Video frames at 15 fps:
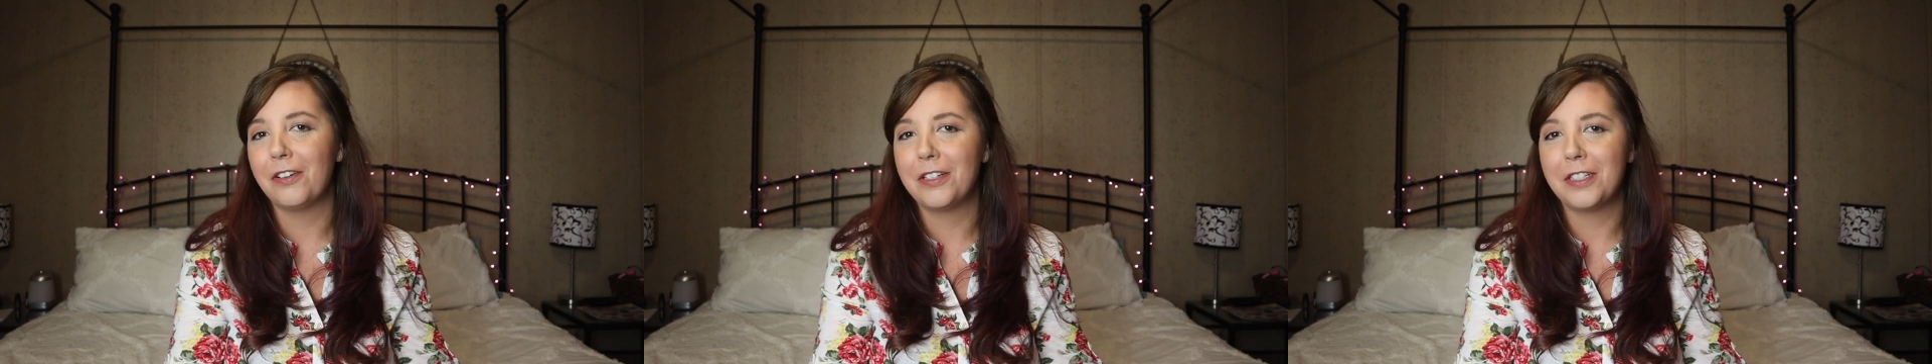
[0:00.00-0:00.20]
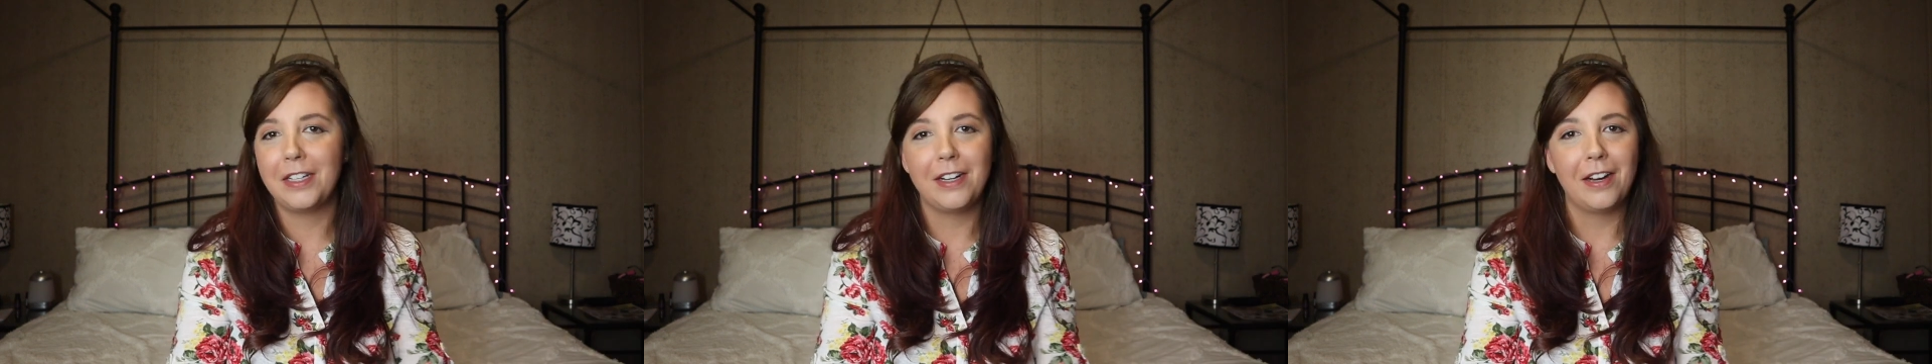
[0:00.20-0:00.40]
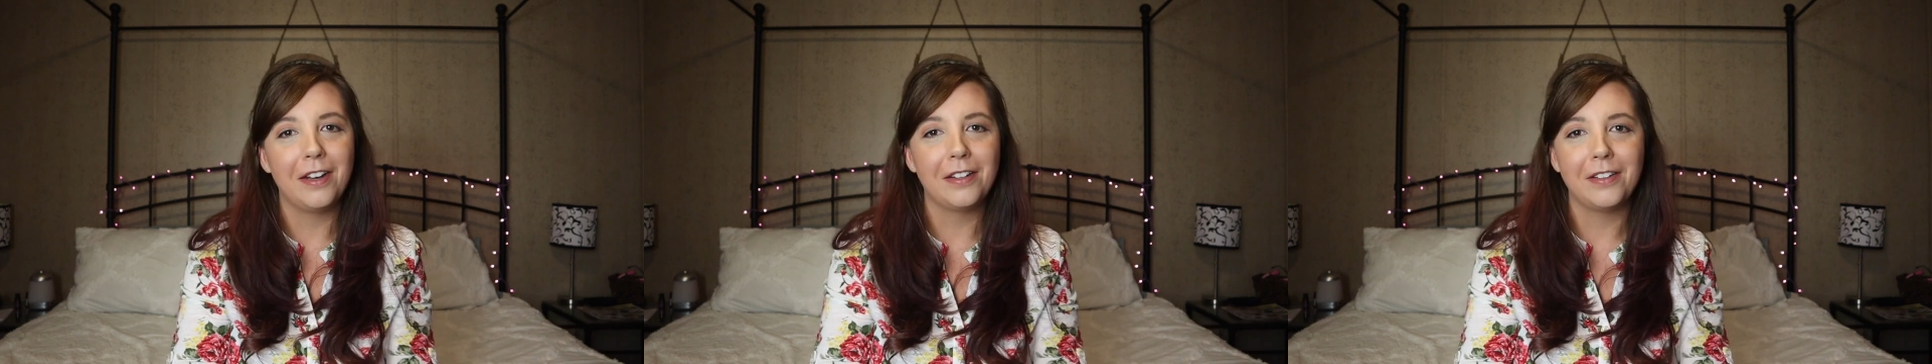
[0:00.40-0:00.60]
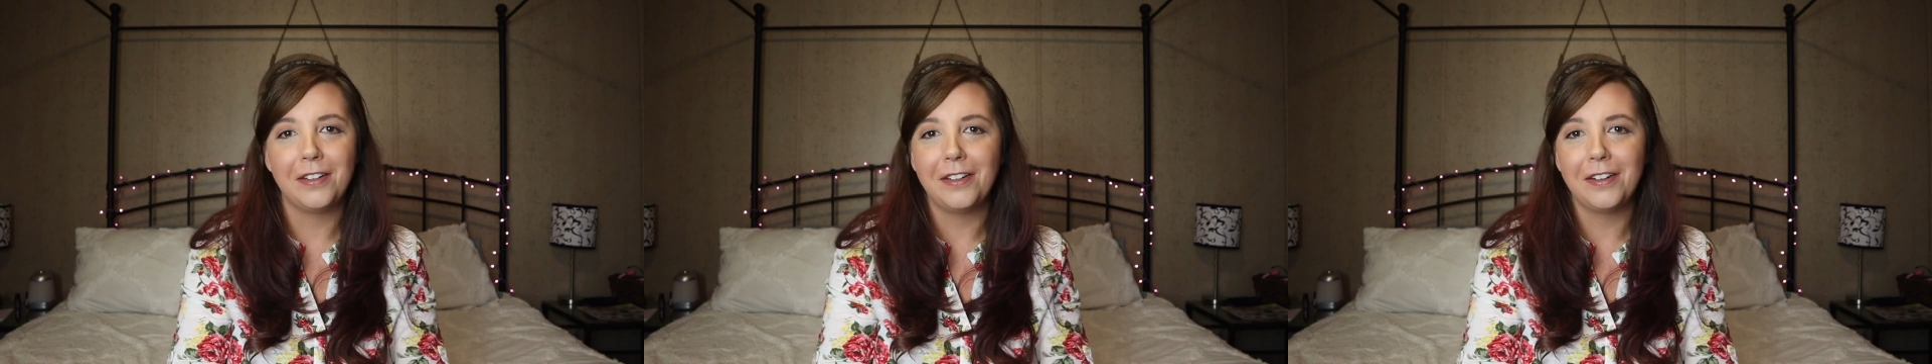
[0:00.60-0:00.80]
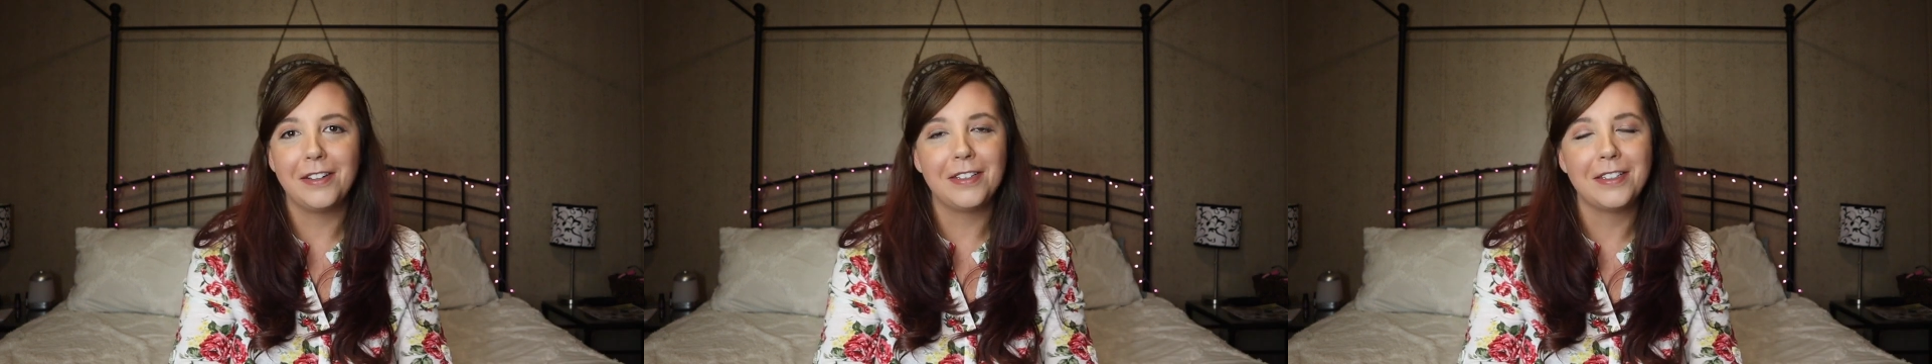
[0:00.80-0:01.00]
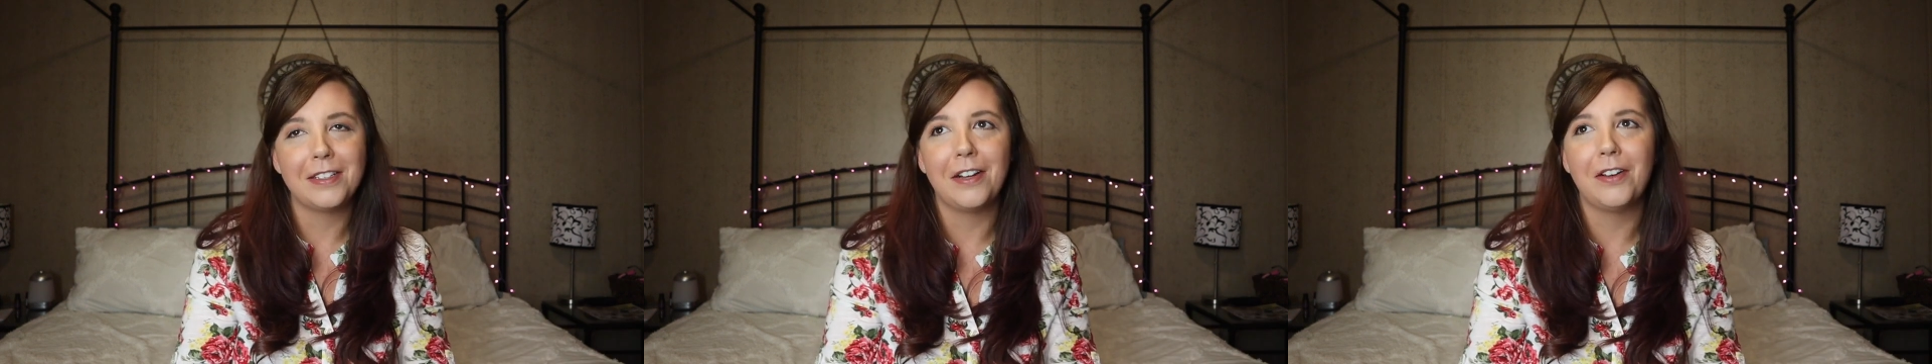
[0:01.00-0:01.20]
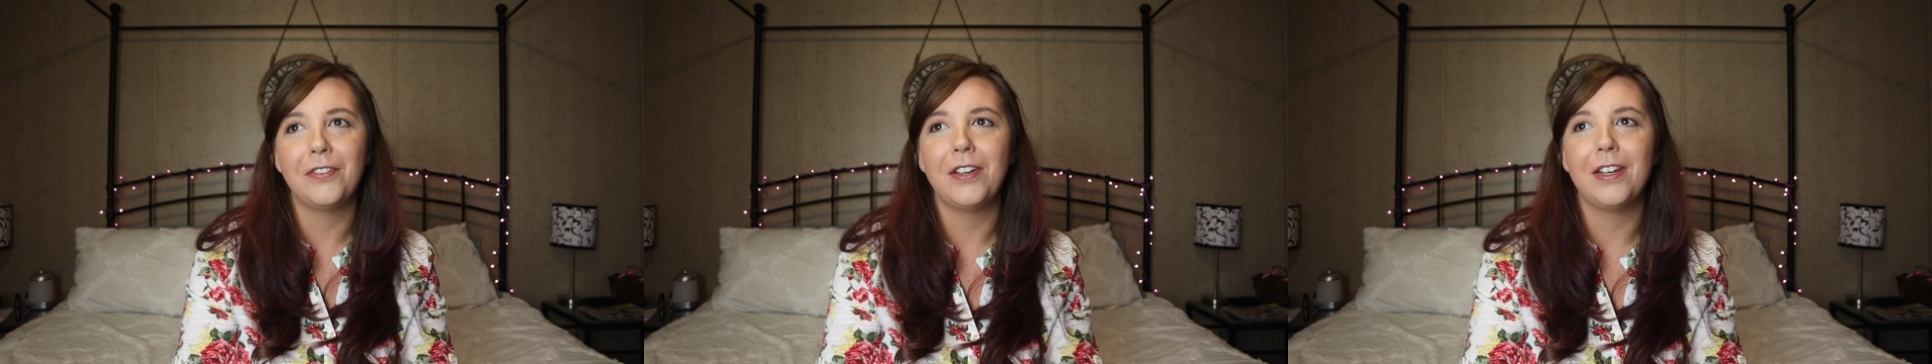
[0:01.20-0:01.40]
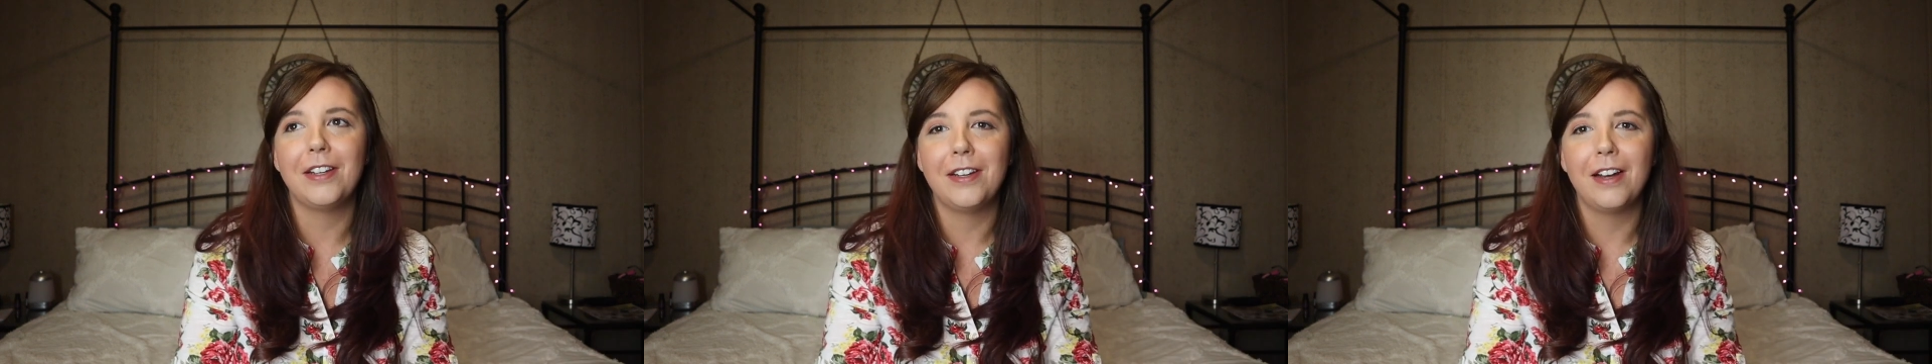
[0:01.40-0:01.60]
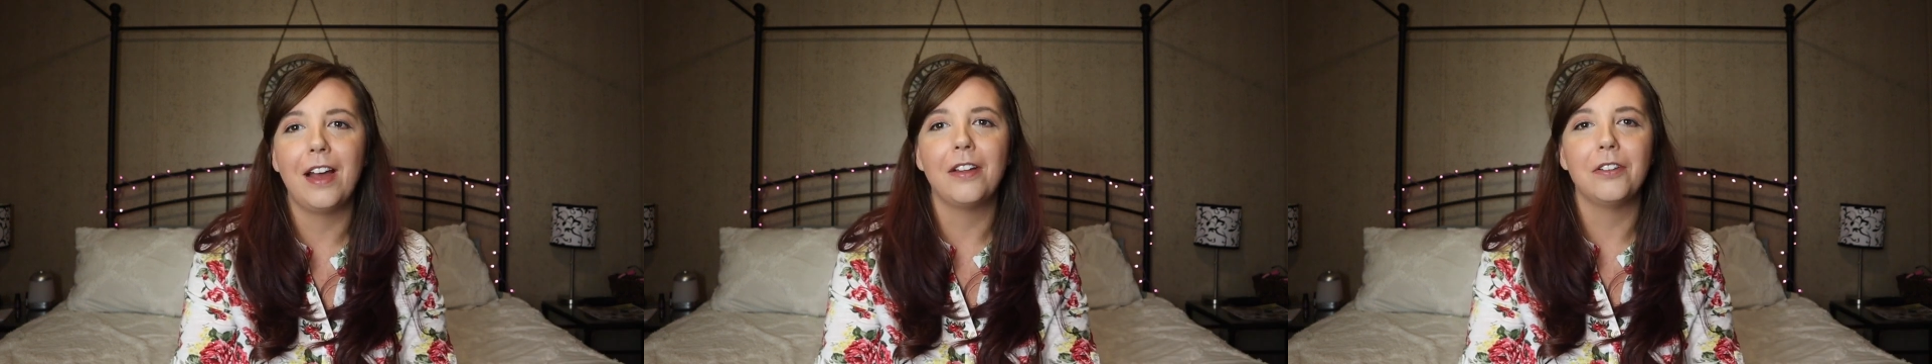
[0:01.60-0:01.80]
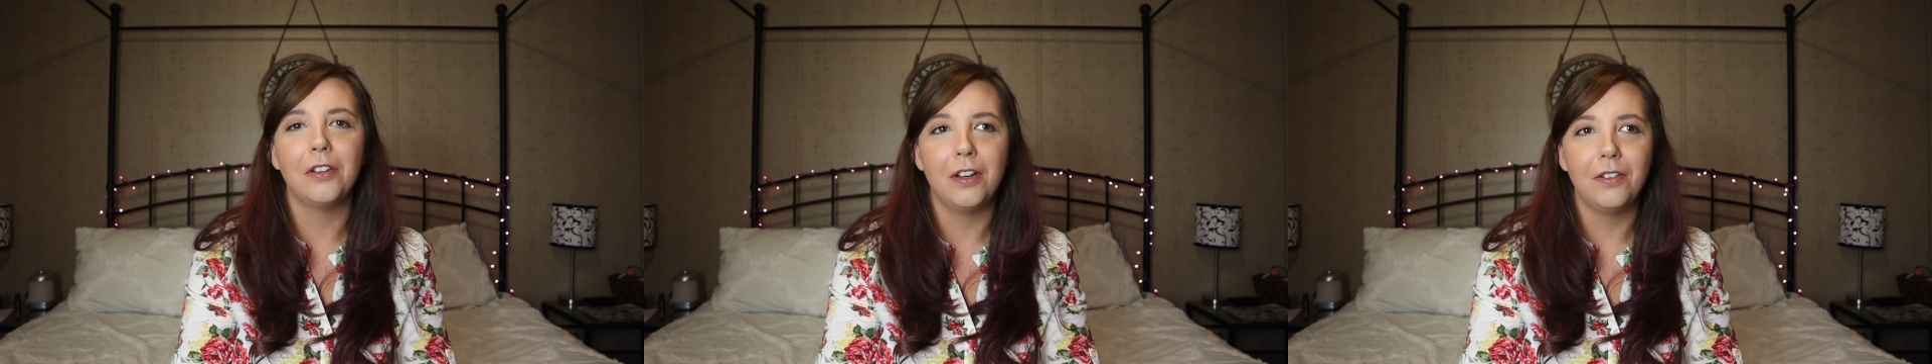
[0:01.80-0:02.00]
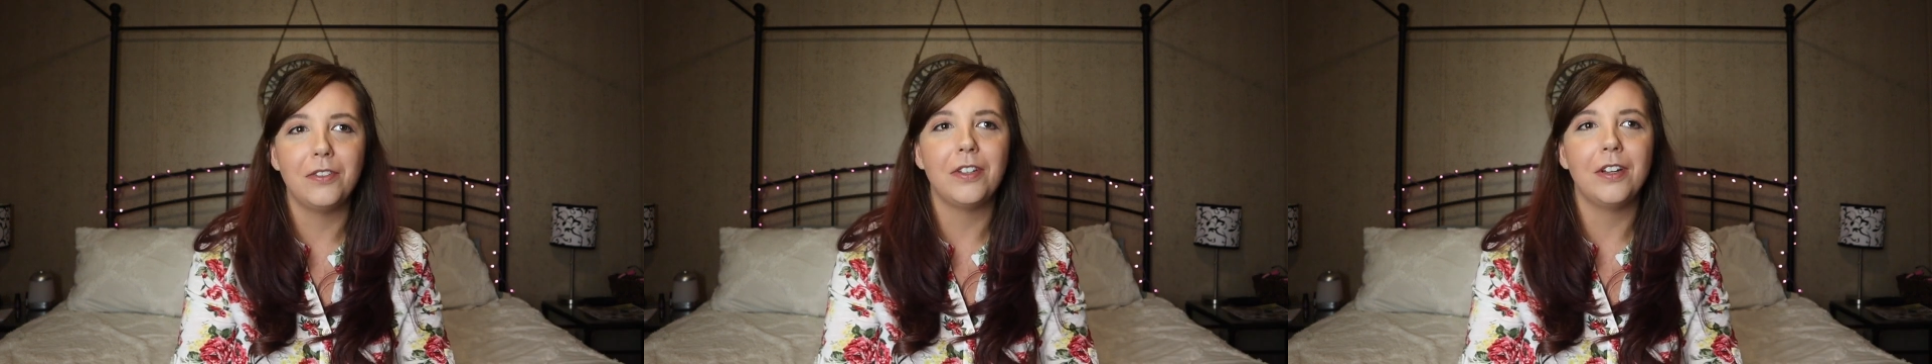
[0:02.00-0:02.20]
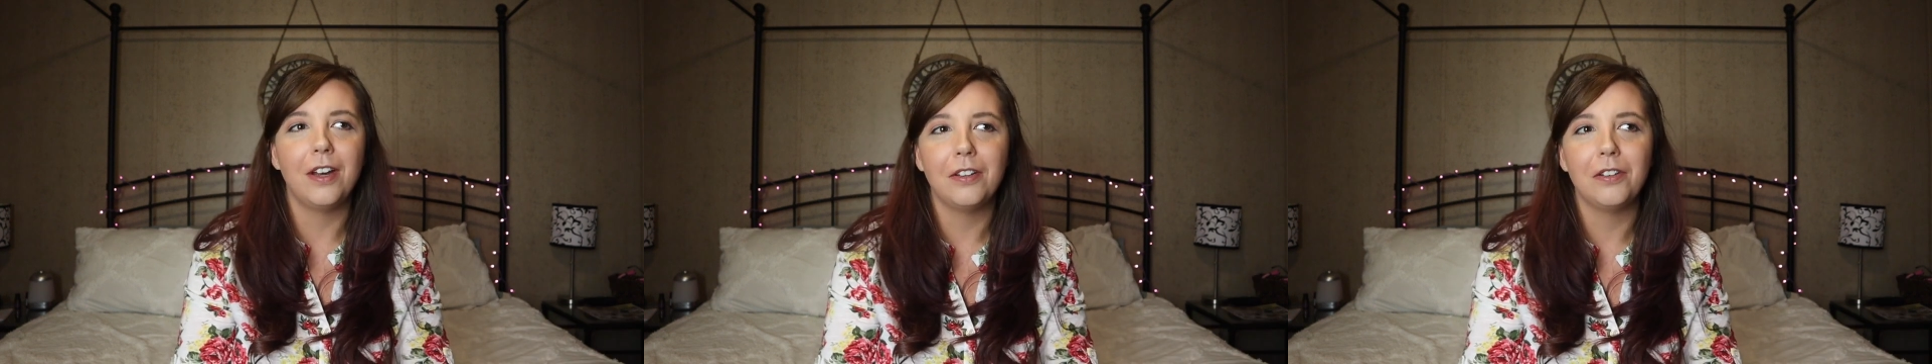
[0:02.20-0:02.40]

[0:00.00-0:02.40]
Christina Aguilera and stuff, and I loved